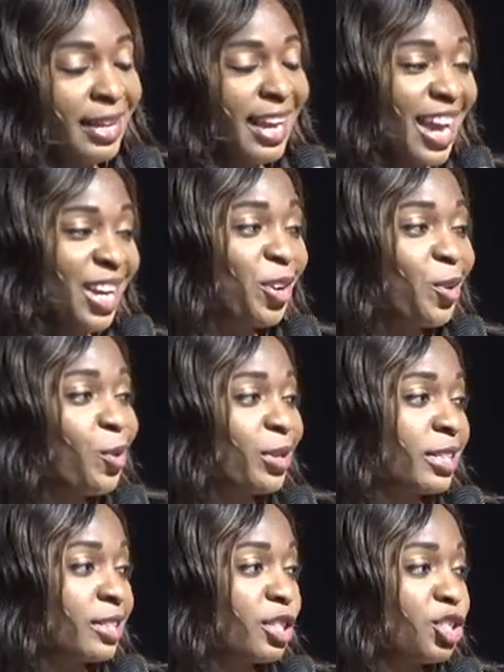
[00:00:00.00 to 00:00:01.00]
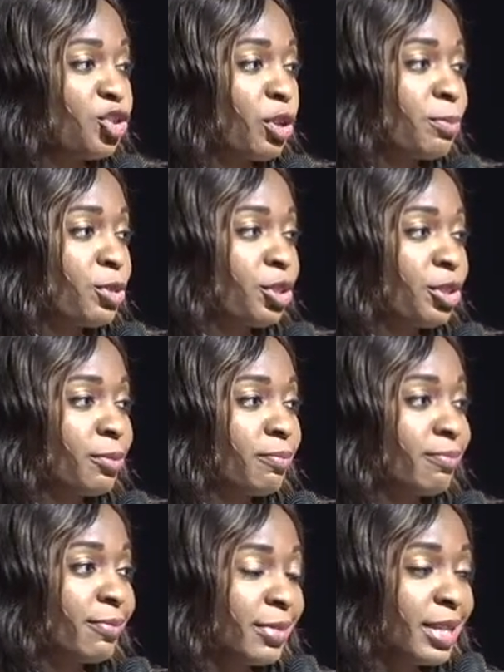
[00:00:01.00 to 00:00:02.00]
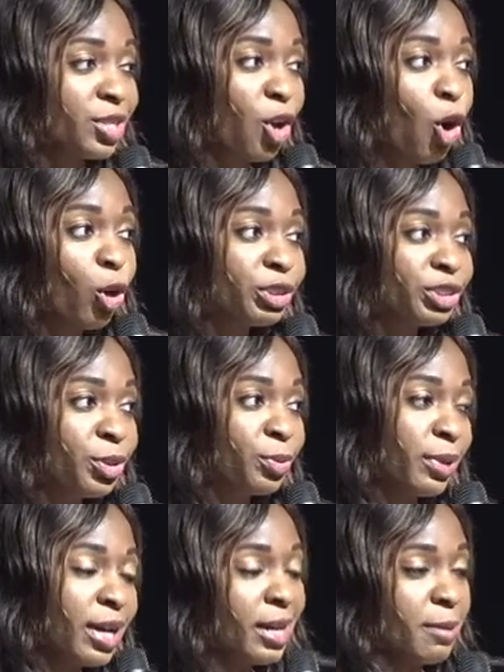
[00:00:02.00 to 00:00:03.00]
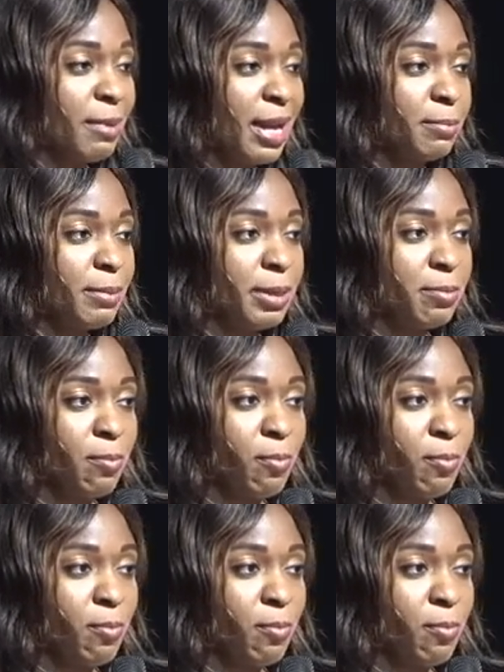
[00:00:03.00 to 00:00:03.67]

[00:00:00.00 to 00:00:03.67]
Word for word: And according to the scripture, it's also a commandment.